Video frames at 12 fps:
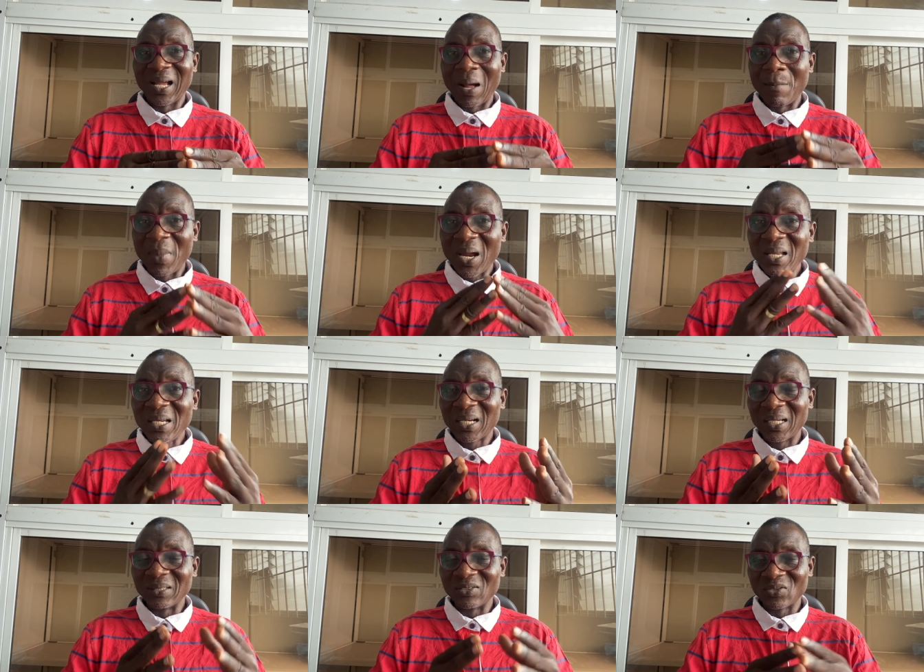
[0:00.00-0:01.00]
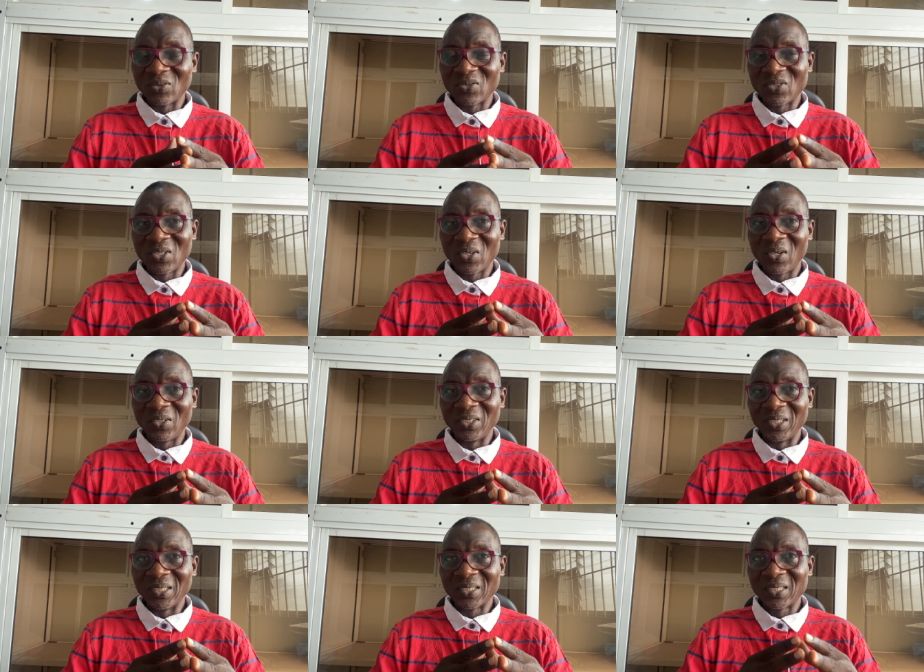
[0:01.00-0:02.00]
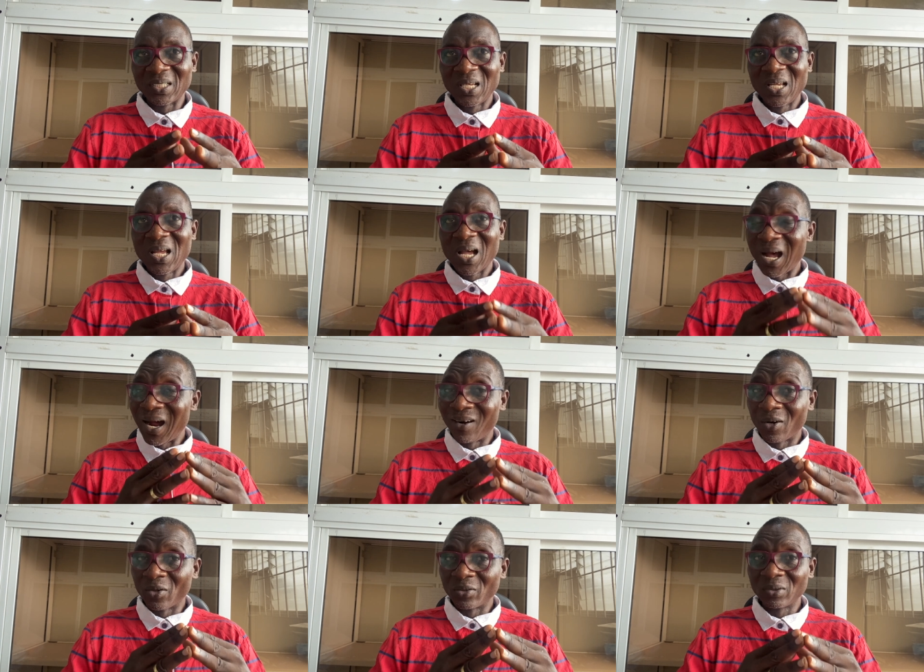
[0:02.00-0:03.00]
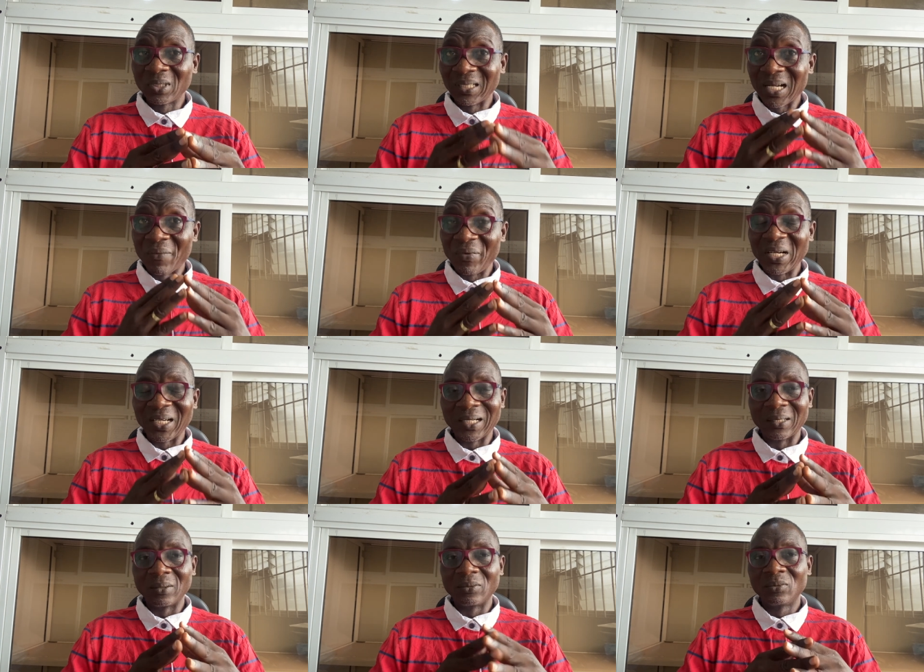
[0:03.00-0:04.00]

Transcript: American sociologist Harold Garfinkel.